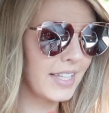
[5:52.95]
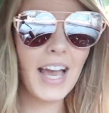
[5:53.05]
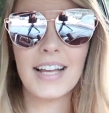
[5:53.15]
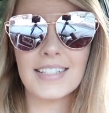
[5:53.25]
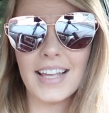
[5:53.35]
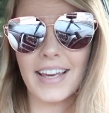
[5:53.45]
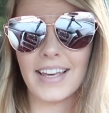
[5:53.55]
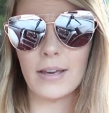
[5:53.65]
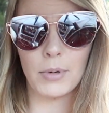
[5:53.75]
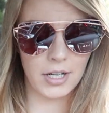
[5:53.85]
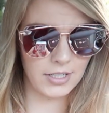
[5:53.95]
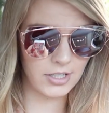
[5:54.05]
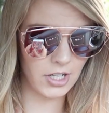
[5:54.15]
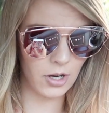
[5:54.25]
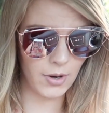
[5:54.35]
gas light came on,
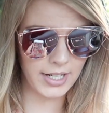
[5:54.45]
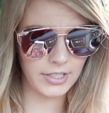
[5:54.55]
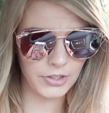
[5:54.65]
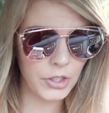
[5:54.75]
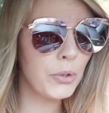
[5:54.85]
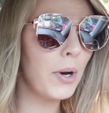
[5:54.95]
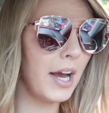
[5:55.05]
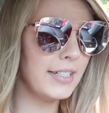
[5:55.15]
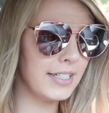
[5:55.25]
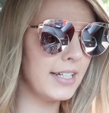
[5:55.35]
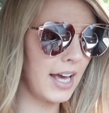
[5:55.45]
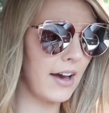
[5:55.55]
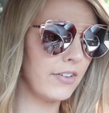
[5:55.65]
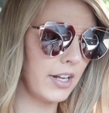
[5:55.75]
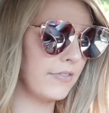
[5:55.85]
so I knew I didn't
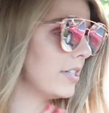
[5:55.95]
have enough